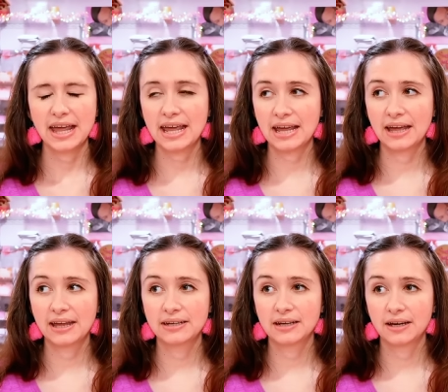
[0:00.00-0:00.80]

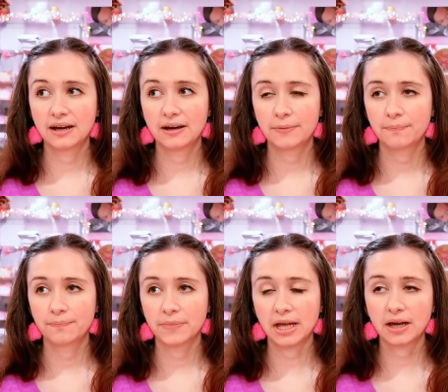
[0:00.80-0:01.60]
and
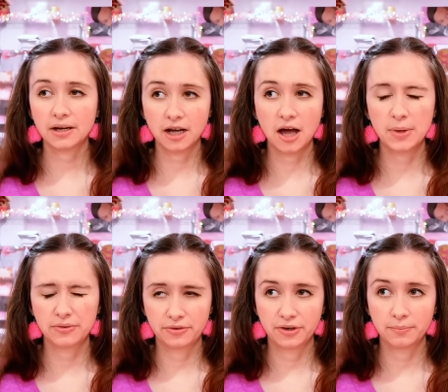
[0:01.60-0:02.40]
um, I got a
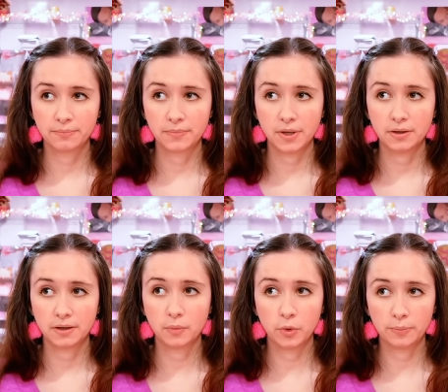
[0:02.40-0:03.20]
comment from
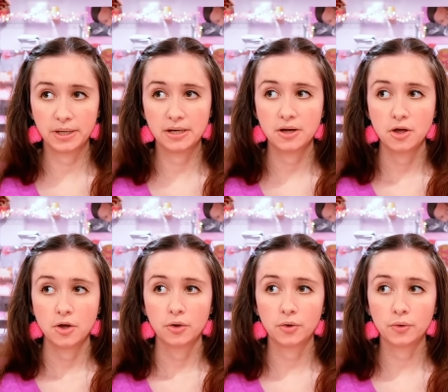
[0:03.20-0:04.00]
a woman
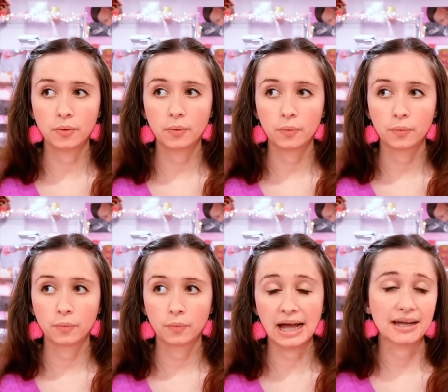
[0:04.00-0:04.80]
who
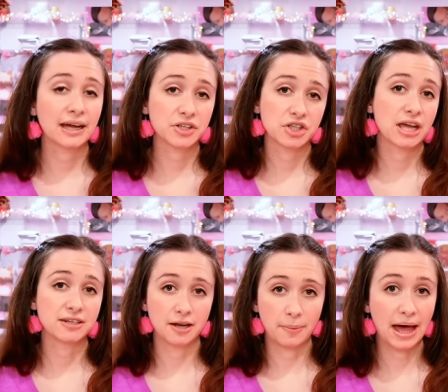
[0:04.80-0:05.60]
I actually
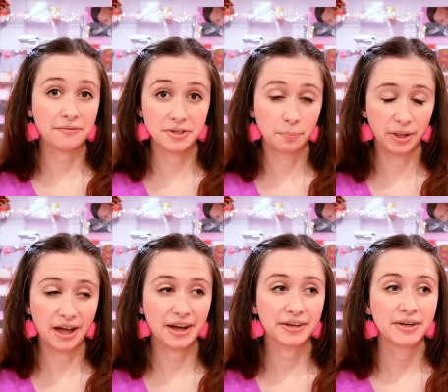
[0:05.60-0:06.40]
ended up having to
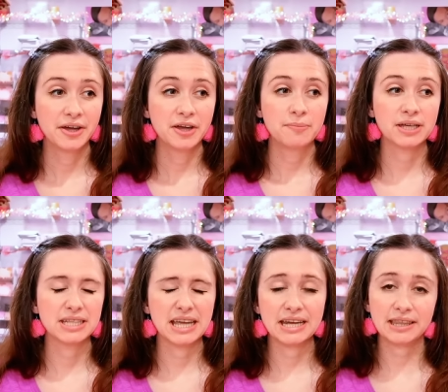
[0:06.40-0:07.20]
block
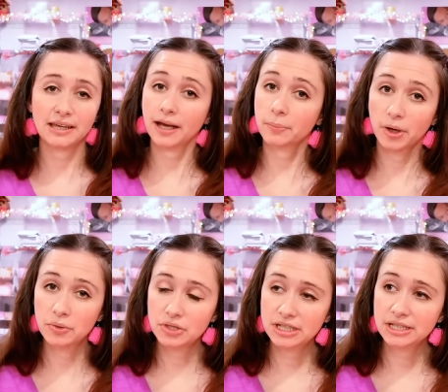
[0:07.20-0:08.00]
because anything I
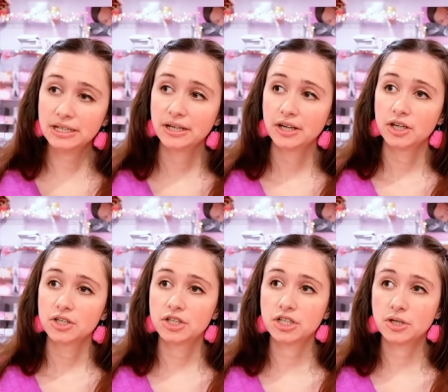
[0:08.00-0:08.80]
posted,
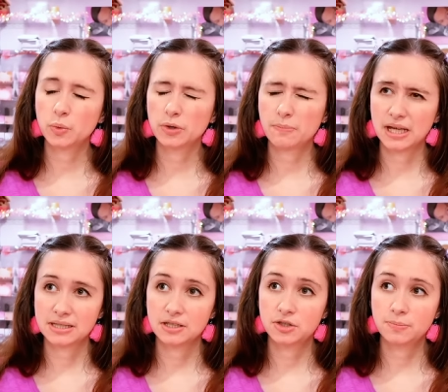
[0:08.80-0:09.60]
she would
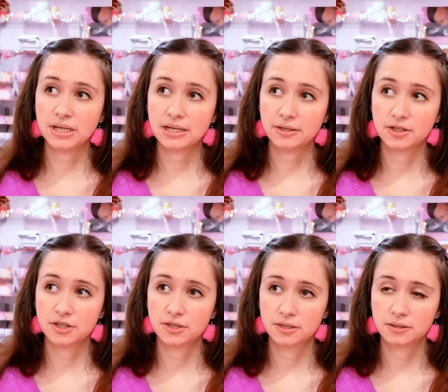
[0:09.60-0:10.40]
message me
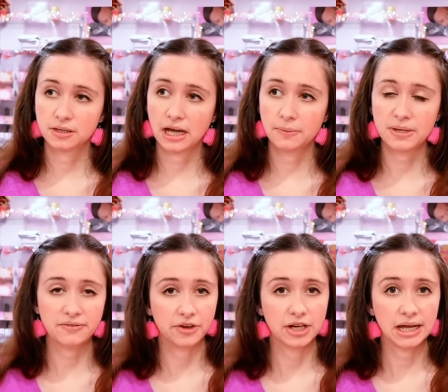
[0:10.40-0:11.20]
just kind of
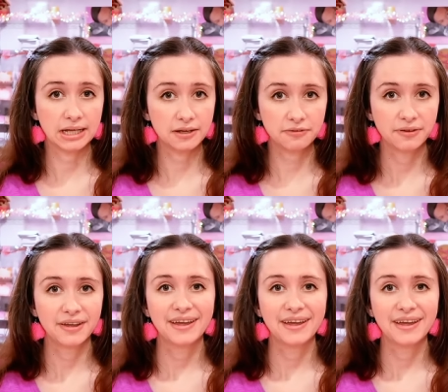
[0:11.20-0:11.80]
being very negative